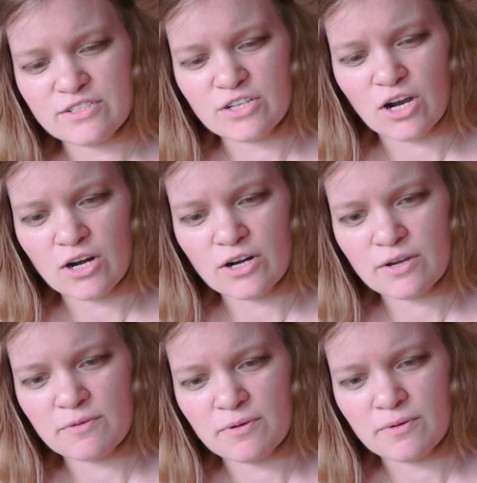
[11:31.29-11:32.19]

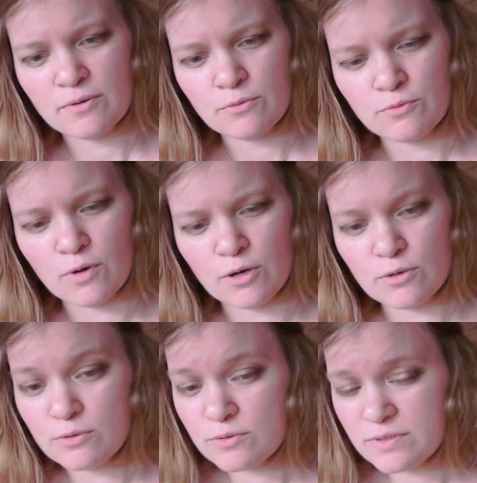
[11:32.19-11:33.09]
dark
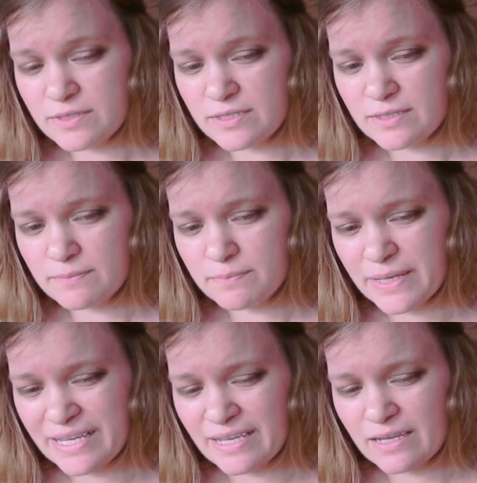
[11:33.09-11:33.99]
rose
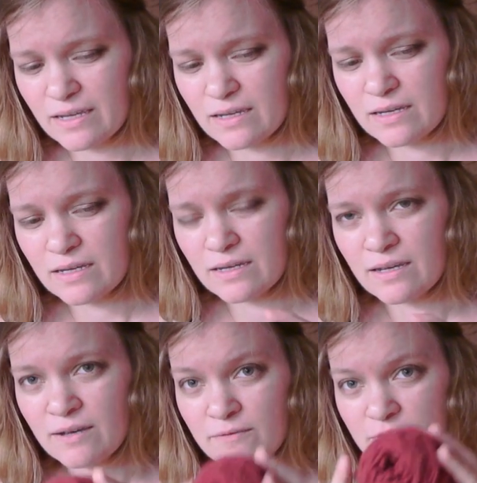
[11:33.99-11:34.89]
pink
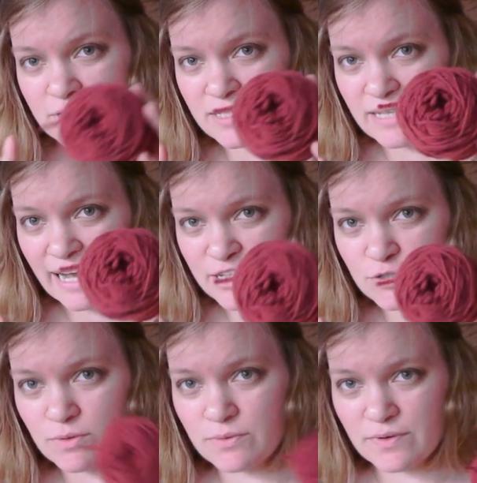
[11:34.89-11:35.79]
versus
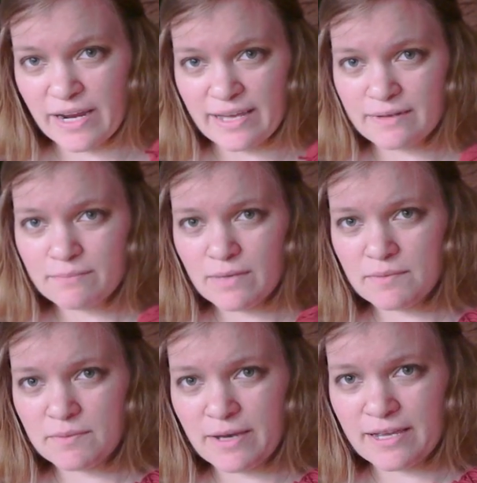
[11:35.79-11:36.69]
actual red,
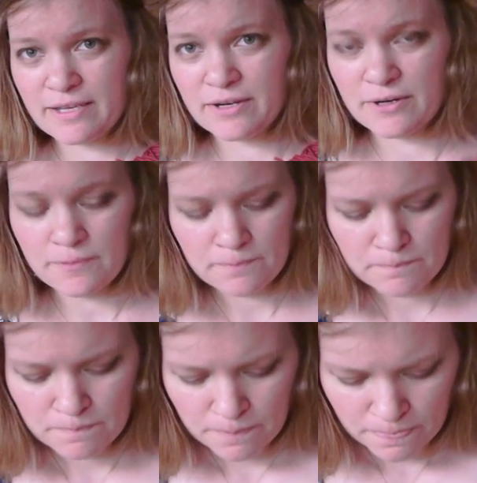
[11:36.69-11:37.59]
maybe back here.
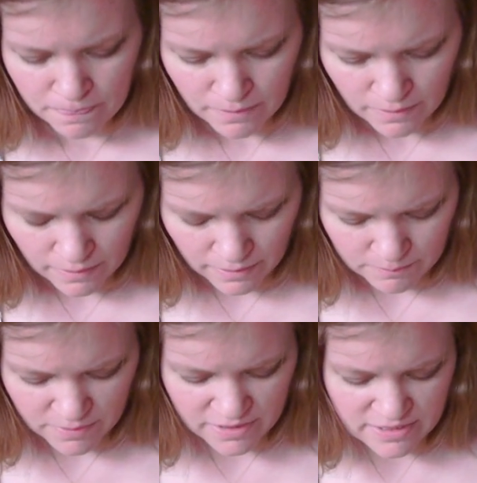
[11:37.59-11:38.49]

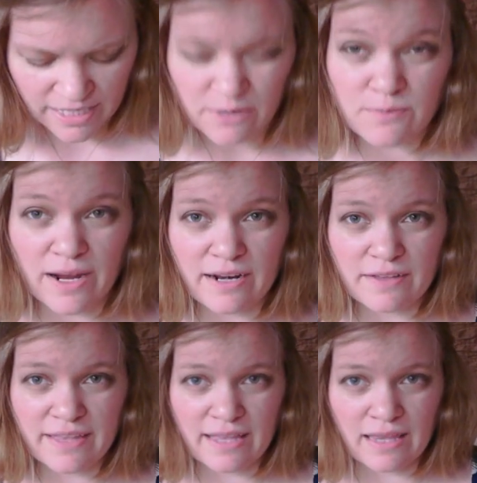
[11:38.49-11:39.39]
But it's kind of right
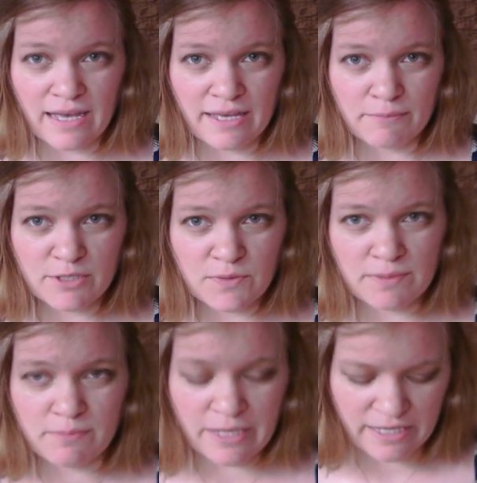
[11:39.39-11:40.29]
on that line
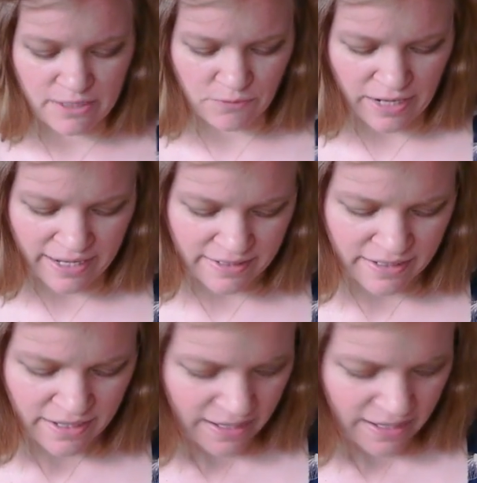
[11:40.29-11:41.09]
between pink and red.